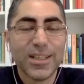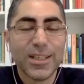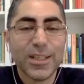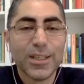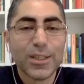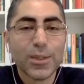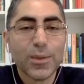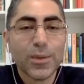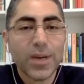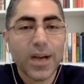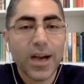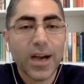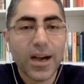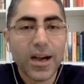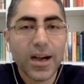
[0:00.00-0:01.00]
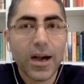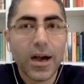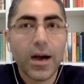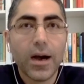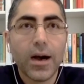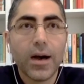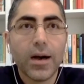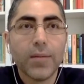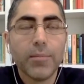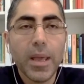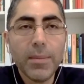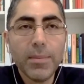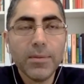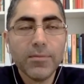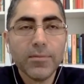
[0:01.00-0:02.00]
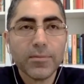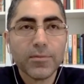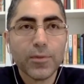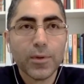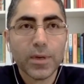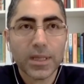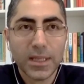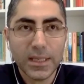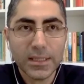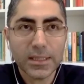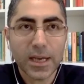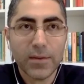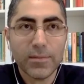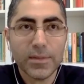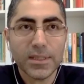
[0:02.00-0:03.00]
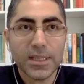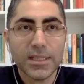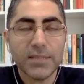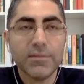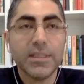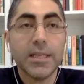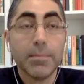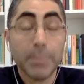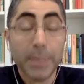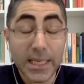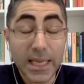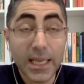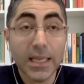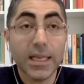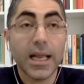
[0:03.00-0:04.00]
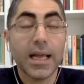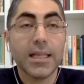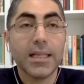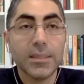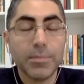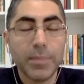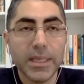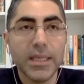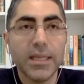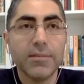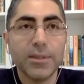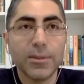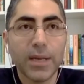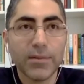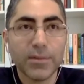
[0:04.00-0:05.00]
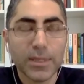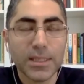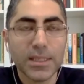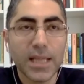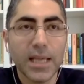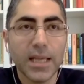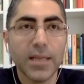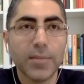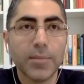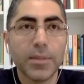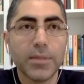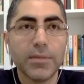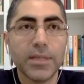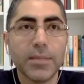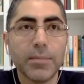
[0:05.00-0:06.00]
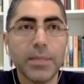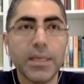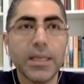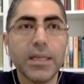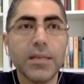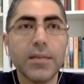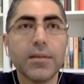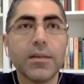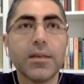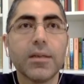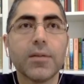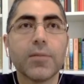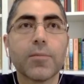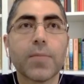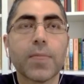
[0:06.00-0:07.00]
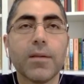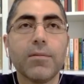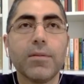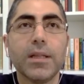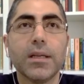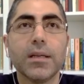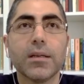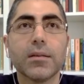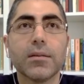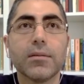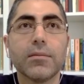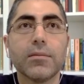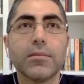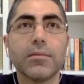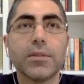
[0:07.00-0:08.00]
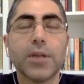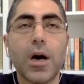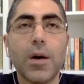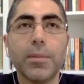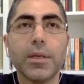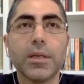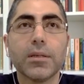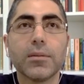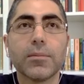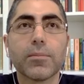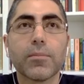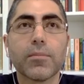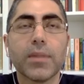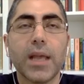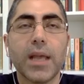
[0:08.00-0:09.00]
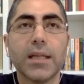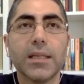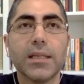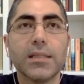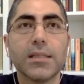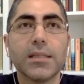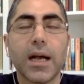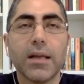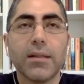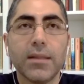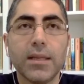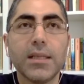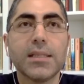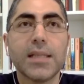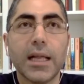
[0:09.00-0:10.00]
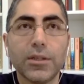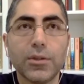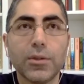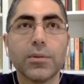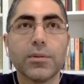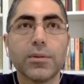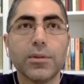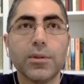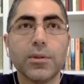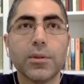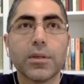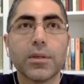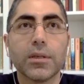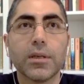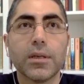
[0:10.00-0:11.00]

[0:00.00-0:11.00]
So maybe for this conversation, we can begin, at least begin, we don't have to stay, but we can begin with a topic that is, I think, central to your